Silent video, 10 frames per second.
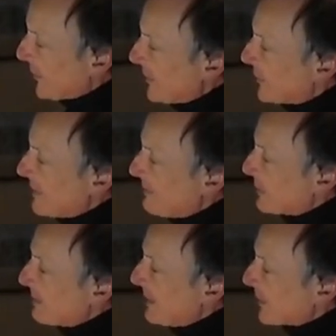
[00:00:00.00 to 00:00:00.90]
it seems
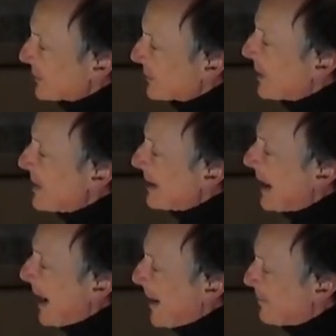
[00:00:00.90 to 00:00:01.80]
to be just going
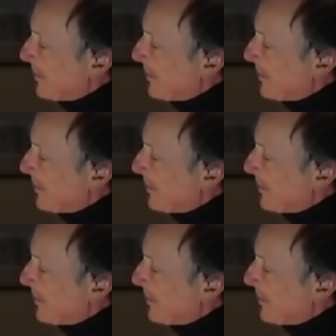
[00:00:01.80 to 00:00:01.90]
up